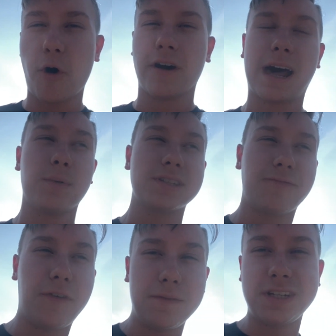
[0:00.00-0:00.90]
That was
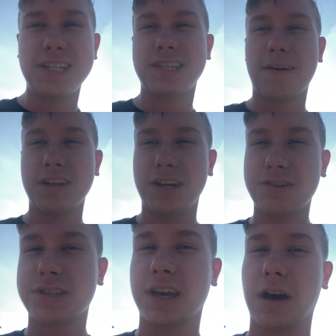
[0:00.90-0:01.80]
57
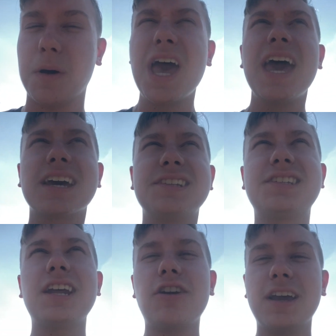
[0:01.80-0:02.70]
years ago.
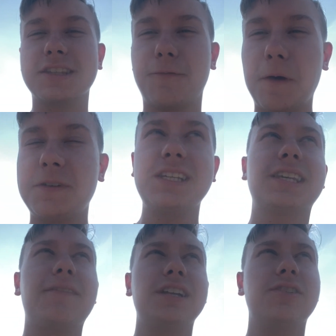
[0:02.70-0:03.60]
Considering it's
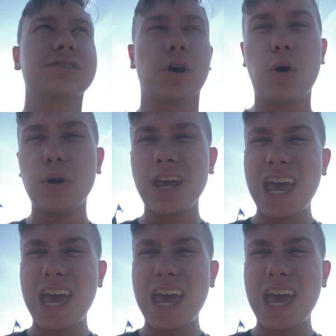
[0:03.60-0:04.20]
57 years old,